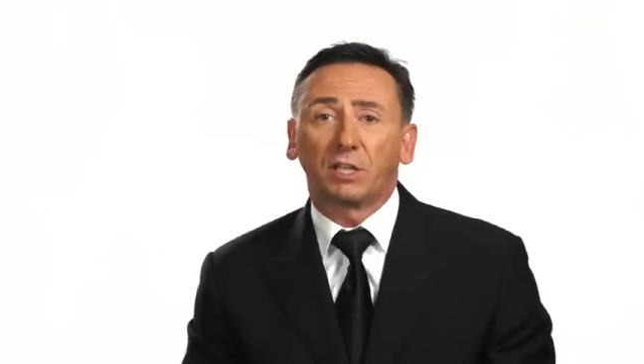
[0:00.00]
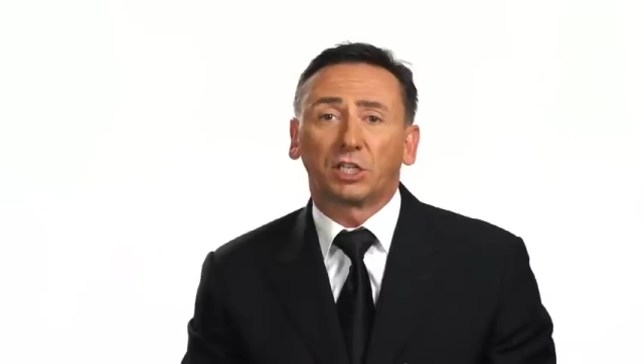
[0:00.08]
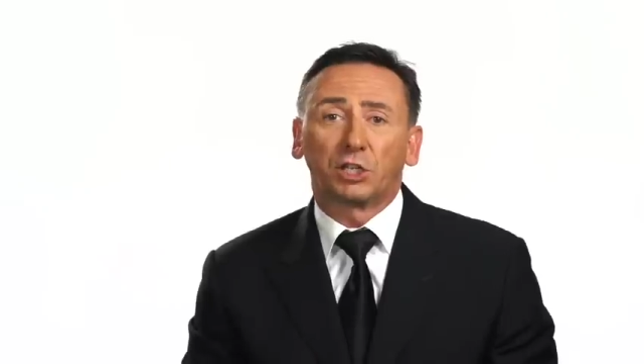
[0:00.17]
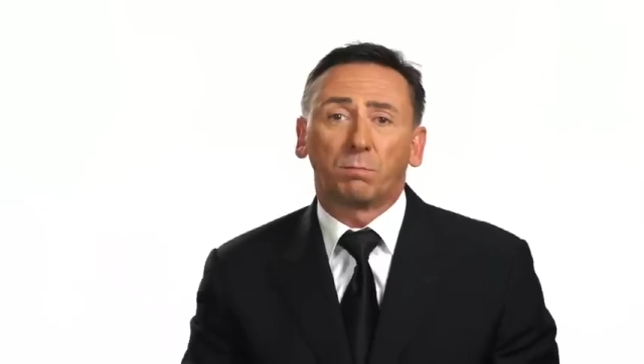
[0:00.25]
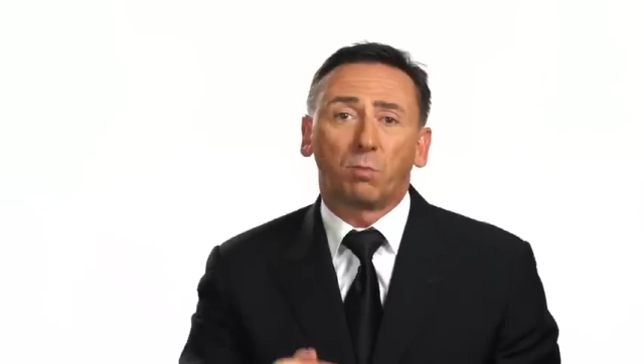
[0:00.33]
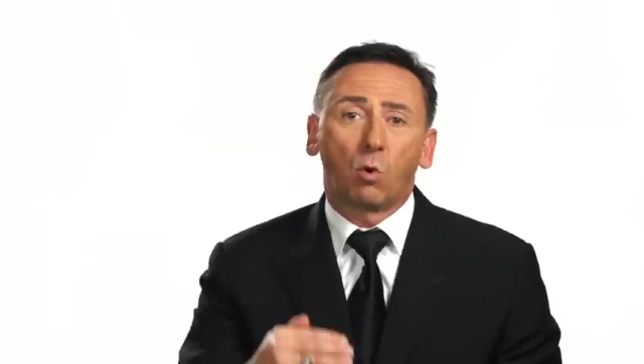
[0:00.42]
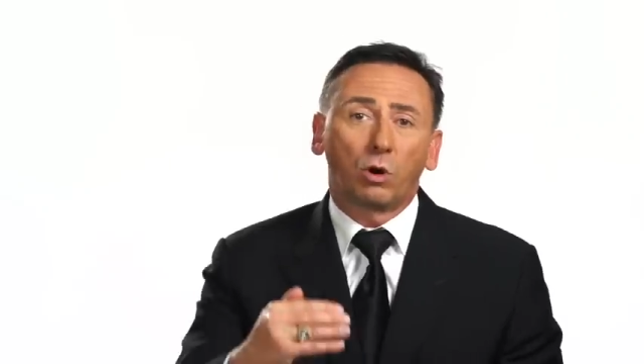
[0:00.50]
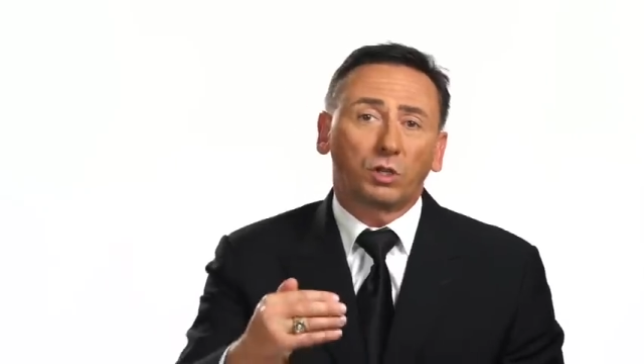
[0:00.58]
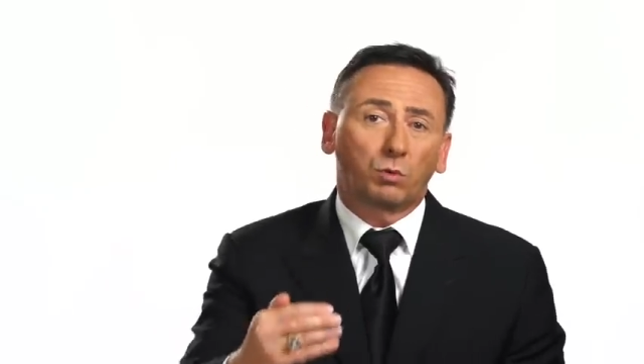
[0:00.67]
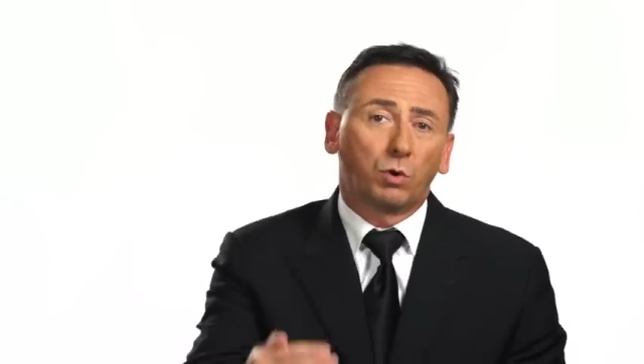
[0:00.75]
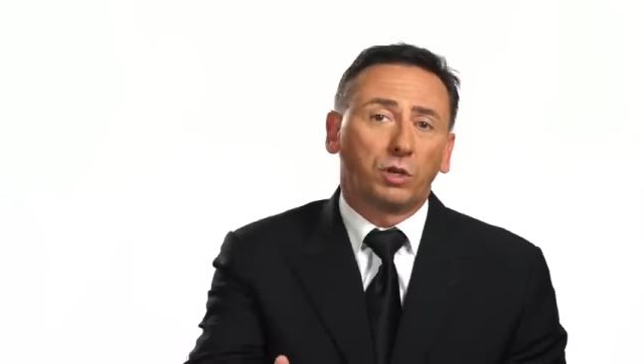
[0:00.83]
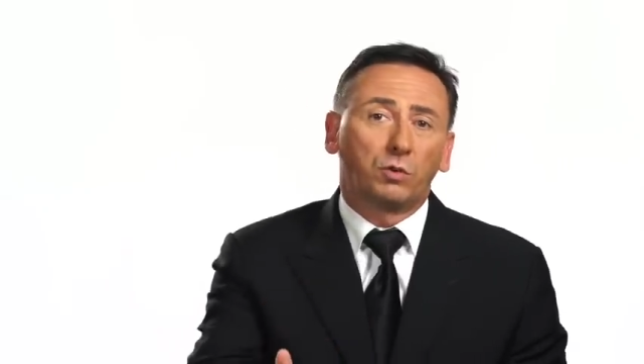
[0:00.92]
that
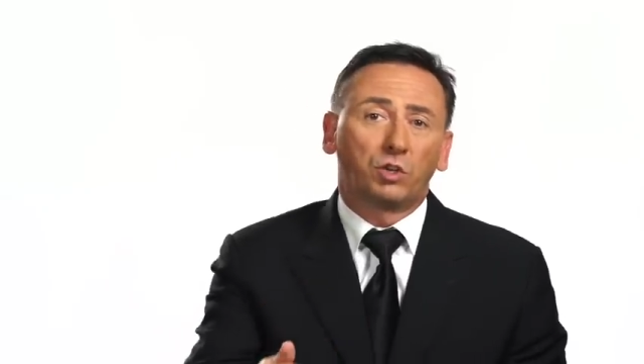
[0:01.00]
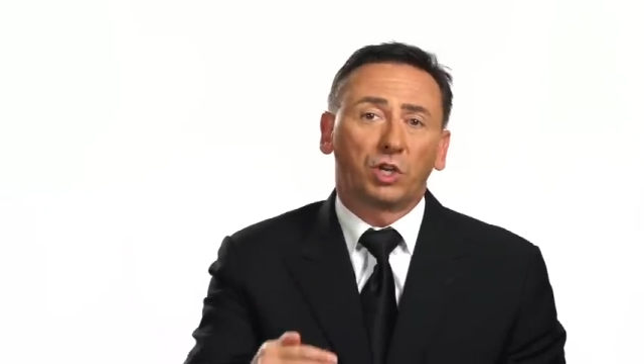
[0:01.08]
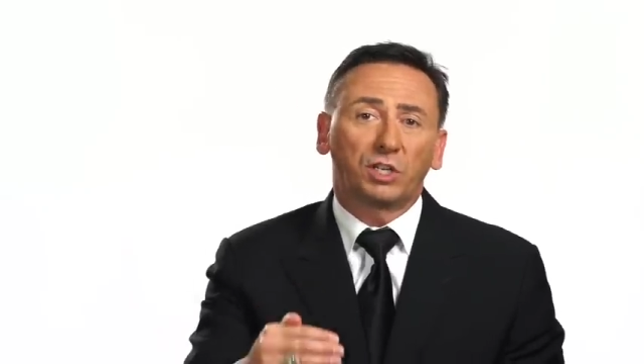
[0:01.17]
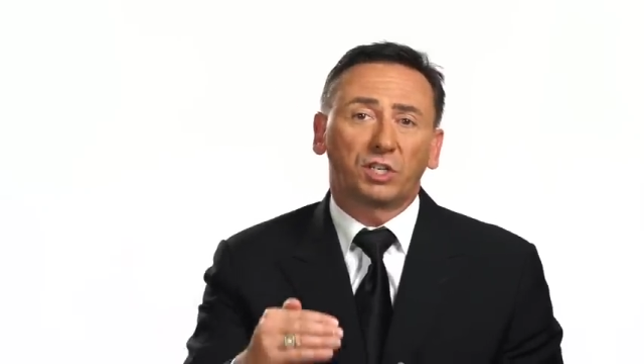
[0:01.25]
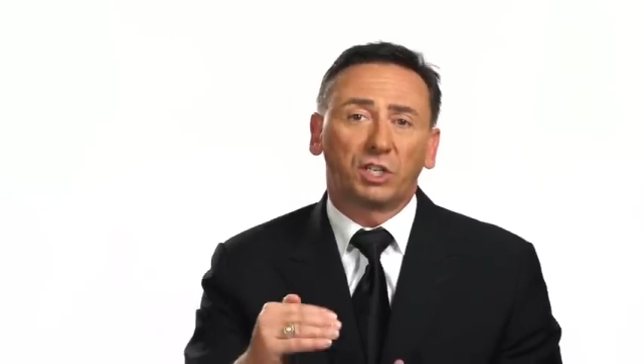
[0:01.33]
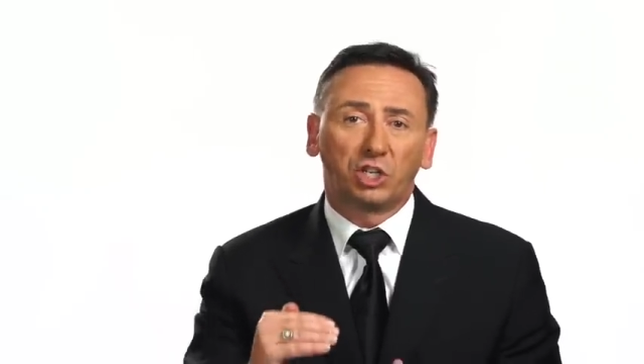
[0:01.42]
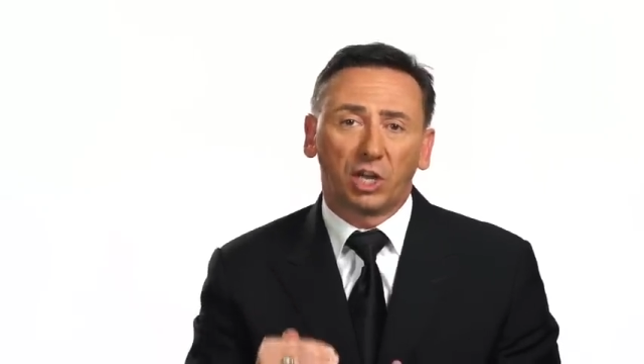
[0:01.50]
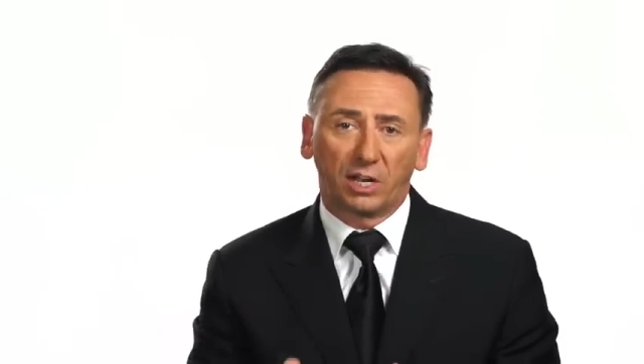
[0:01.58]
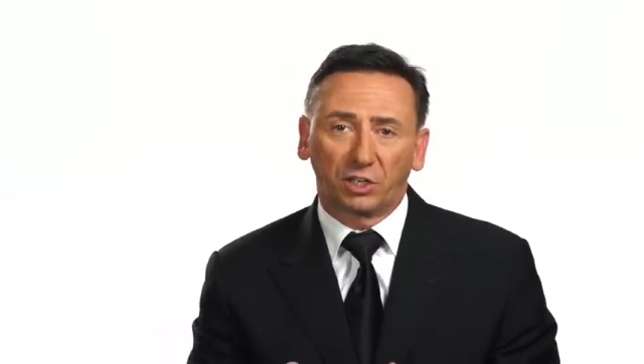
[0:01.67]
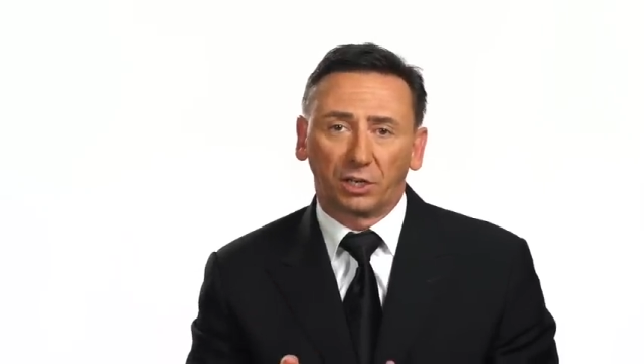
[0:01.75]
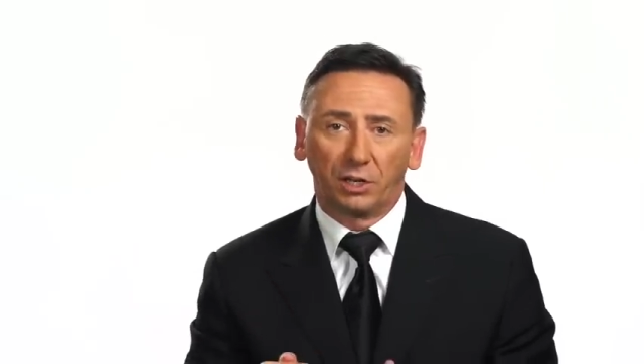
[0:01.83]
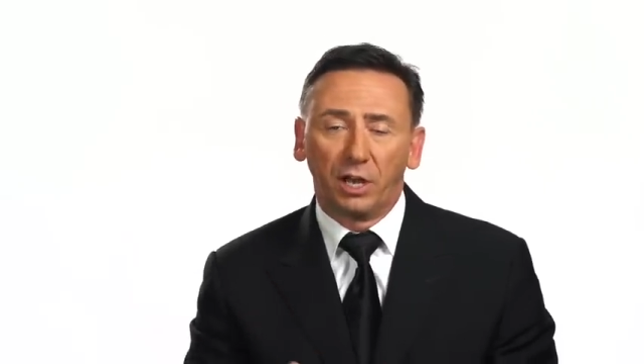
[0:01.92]
supports what you just
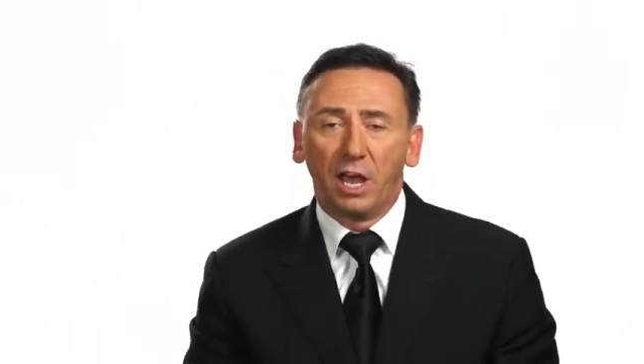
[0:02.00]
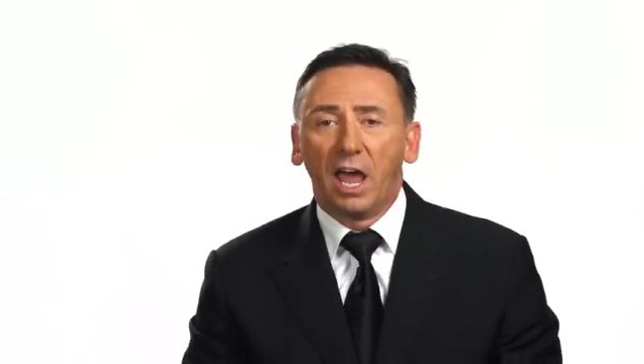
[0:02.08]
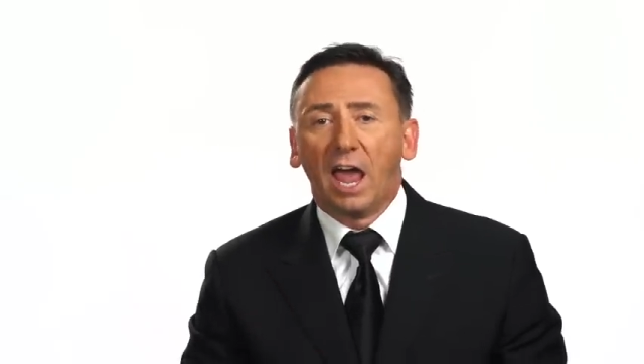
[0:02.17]
suggested.